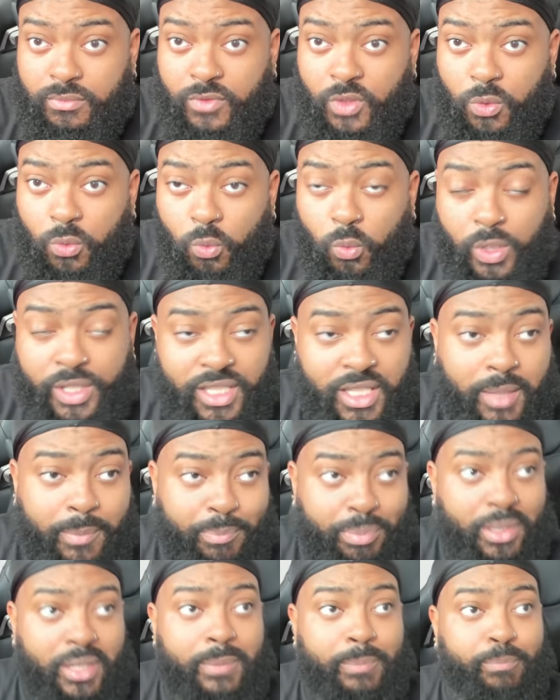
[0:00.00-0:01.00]
When you
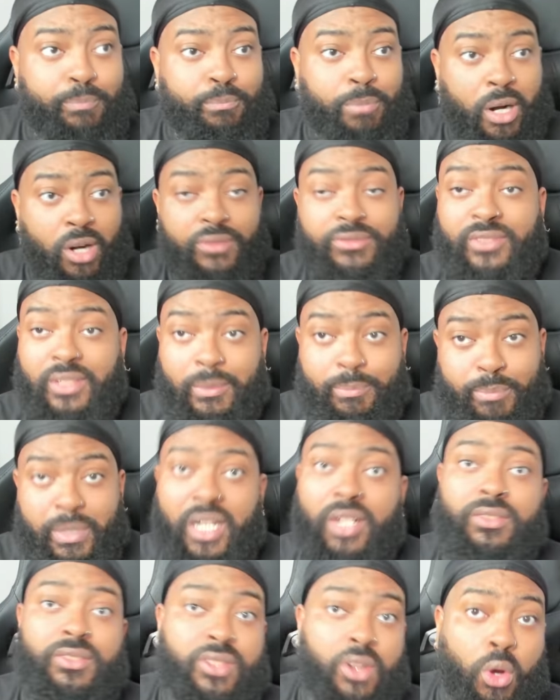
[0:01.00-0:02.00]
put both the
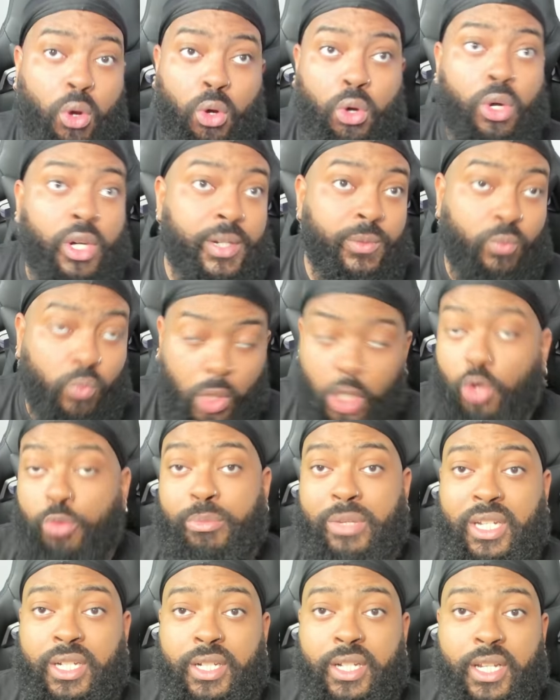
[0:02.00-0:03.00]
belts on
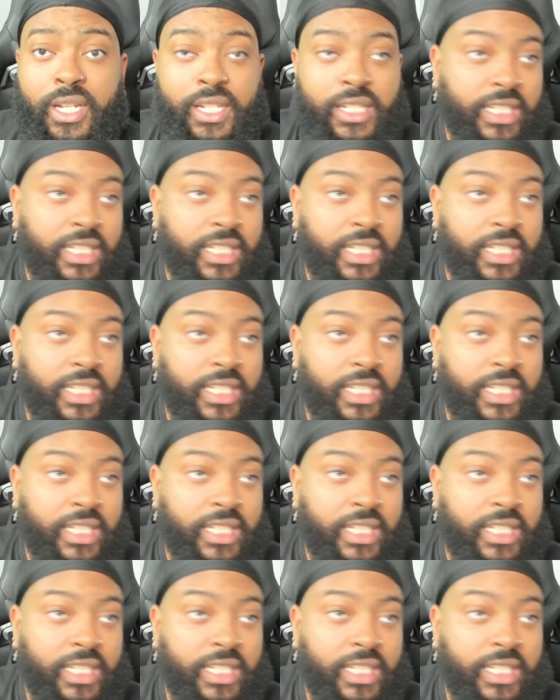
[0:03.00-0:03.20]
Roman,